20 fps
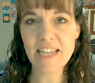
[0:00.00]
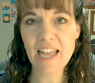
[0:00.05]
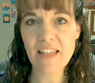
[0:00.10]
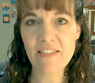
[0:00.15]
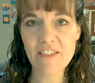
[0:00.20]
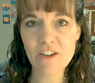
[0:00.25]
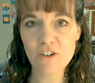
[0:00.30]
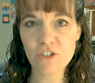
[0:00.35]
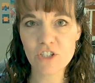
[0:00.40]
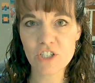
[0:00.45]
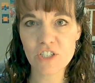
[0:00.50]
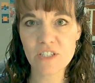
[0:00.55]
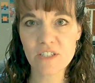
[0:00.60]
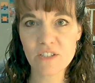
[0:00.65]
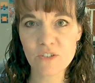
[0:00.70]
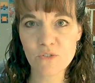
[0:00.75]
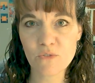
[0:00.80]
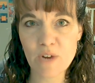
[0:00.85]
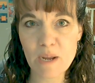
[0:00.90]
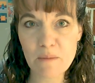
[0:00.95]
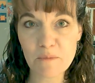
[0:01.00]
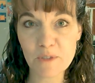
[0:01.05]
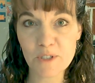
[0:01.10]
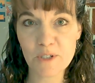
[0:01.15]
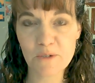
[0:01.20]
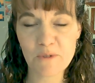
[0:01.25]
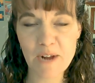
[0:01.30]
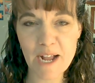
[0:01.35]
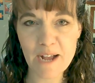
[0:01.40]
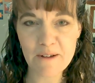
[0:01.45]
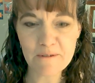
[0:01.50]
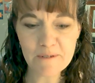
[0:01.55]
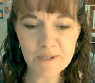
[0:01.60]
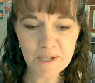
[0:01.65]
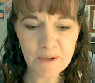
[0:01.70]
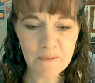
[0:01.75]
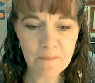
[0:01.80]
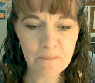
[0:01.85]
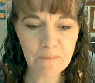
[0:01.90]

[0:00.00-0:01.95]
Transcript: and they're just scrambled around.